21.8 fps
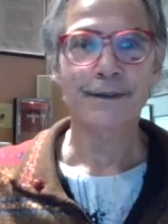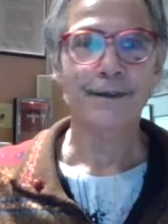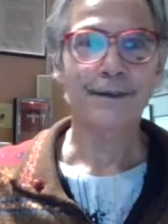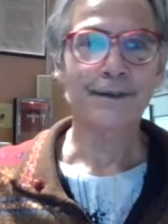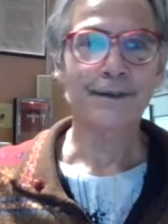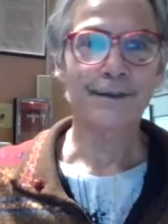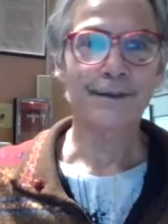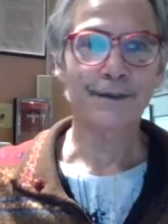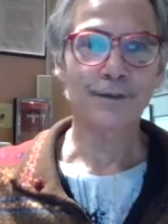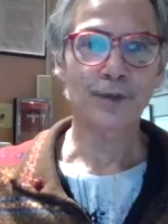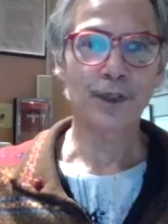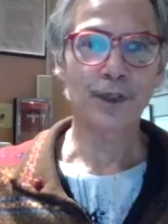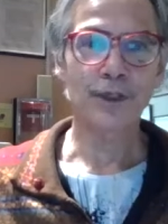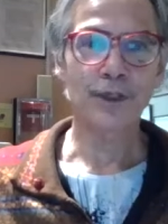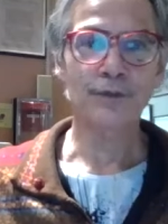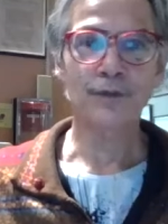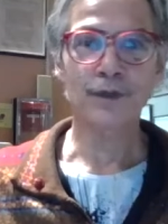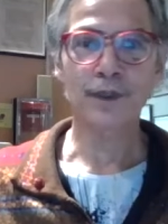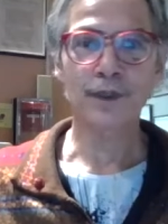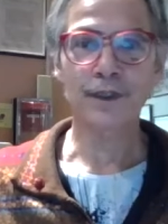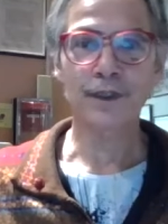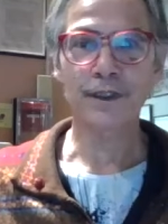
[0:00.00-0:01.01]
And the word
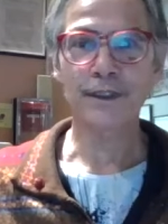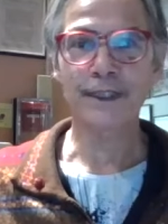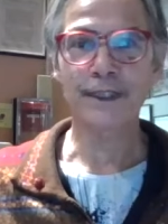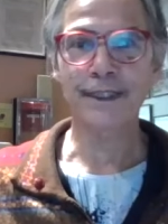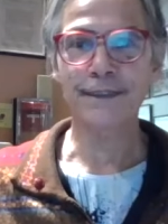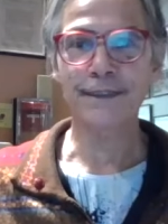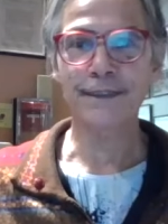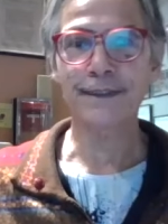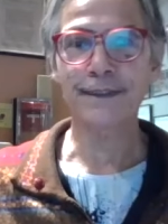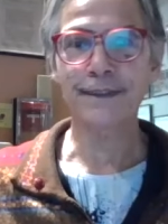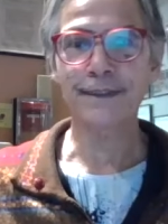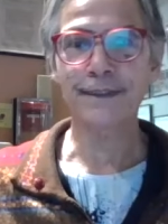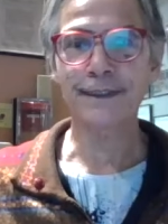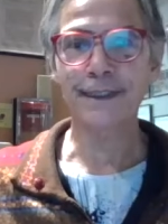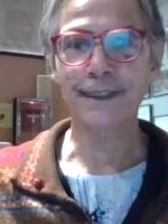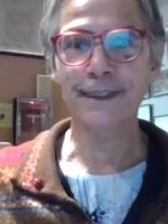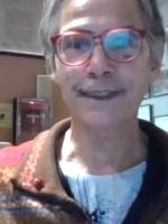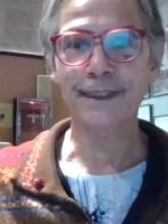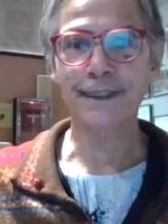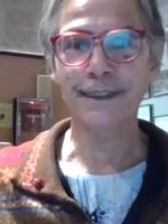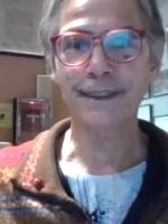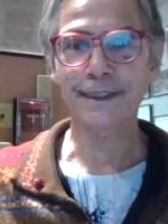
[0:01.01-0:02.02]
for
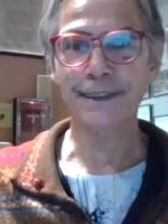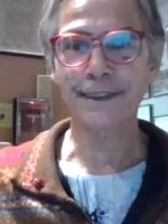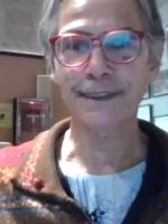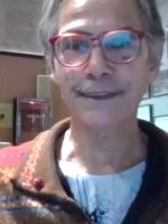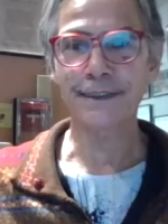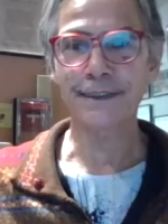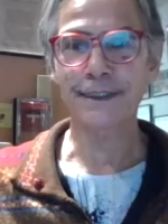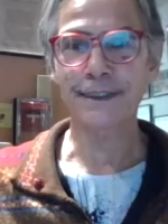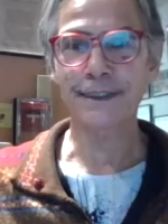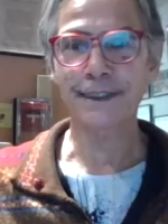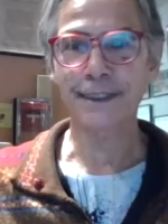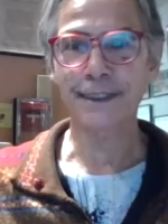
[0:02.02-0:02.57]
dignity is